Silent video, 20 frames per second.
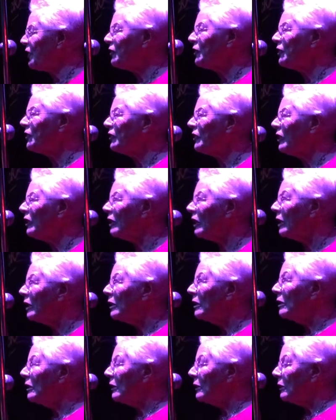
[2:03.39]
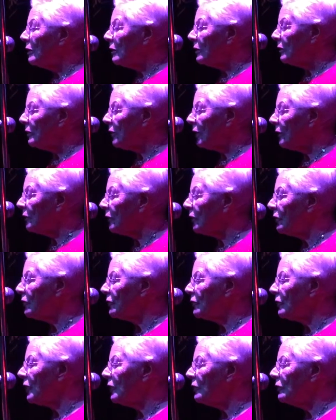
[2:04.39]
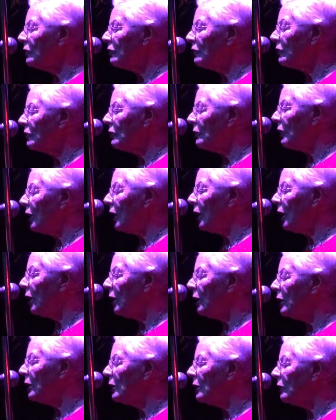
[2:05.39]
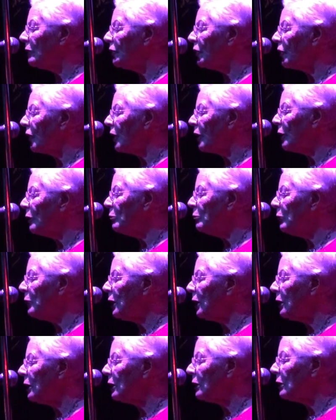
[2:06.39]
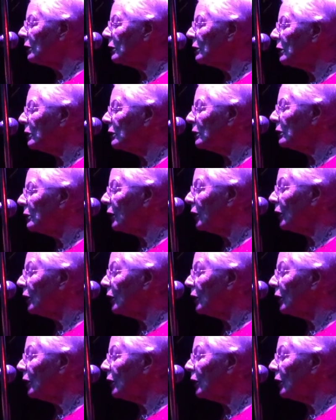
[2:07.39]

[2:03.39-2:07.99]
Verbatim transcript: vista down the central aisle of the coming and